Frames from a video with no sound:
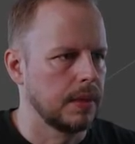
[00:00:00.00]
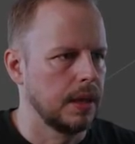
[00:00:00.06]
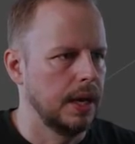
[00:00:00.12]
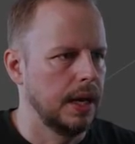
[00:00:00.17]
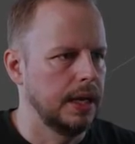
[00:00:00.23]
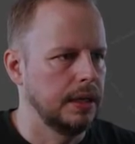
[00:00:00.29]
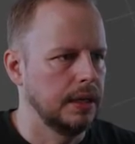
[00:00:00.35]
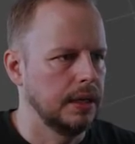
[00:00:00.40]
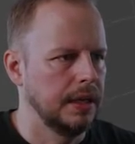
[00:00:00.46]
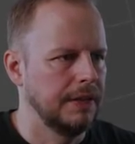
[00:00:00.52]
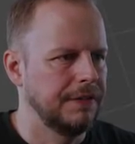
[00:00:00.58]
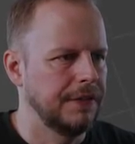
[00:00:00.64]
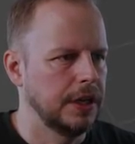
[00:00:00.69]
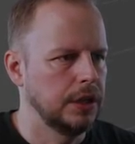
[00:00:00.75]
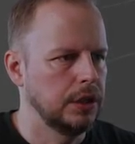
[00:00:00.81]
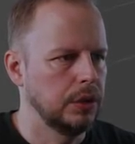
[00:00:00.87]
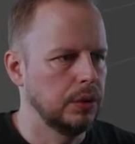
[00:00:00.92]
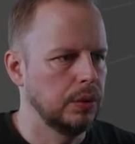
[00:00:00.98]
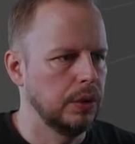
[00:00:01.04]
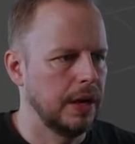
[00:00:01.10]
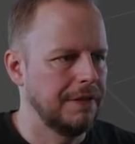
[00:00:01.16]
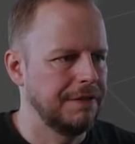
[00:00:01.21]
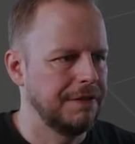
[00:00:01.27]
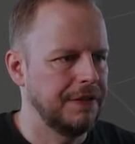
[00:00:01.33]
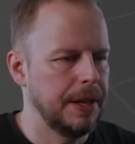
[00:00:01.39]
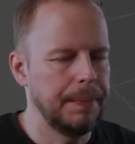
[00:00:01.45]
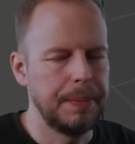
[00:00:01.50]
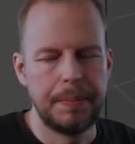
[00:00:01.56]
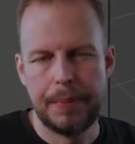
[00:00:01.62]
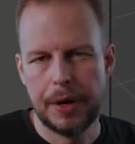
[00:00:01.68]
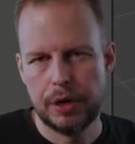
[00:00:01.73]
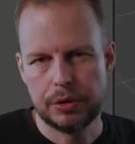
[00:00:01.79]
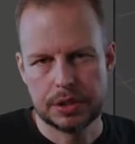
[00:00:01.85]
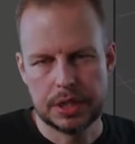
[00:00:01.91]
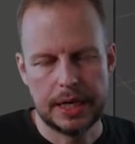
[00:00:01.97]
And if I do a flip
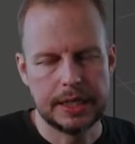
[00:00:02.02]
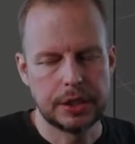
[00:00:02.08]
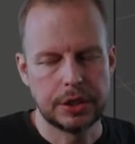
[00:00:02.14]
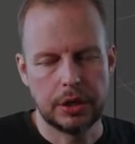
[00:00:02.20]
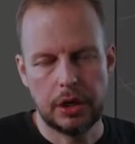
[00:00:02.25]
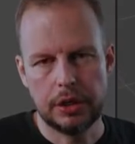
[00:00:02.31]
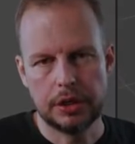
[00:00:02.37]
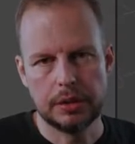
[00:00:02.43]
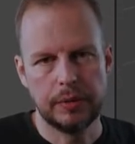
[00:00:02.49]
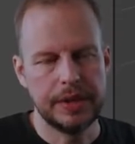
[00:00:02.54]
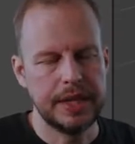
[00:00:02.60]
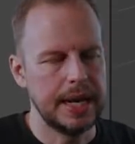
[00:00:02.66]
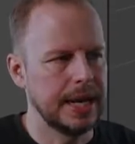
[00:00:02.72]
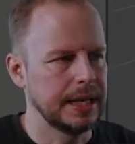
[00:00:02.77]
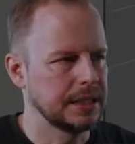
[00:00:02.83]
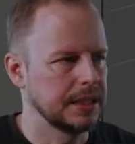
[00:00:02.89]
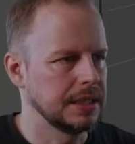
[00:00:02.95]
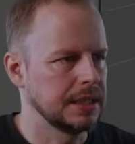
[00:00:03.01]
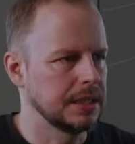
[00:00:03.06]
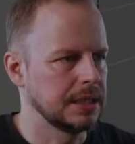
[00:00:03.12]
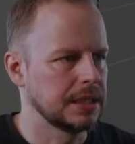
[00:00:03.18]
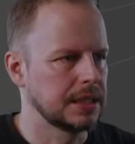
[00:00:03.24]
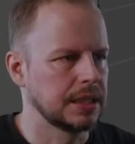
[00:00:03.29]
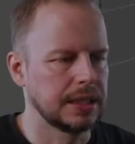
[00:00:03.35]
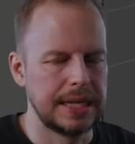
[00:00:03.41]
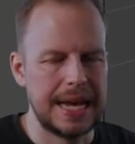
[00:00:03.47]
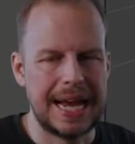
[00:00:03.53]
pose later on with the axis,